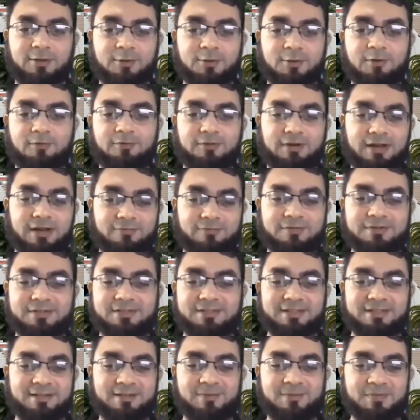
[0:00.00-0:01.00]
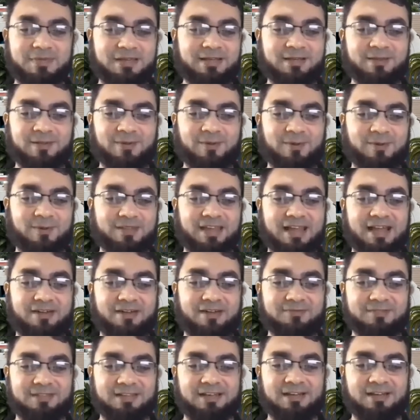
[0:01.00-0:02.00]
for every single meal, or they
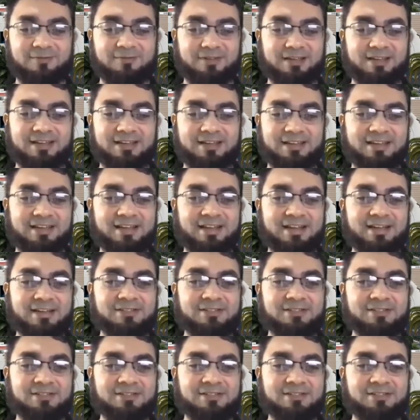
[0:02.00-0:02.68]
have to have like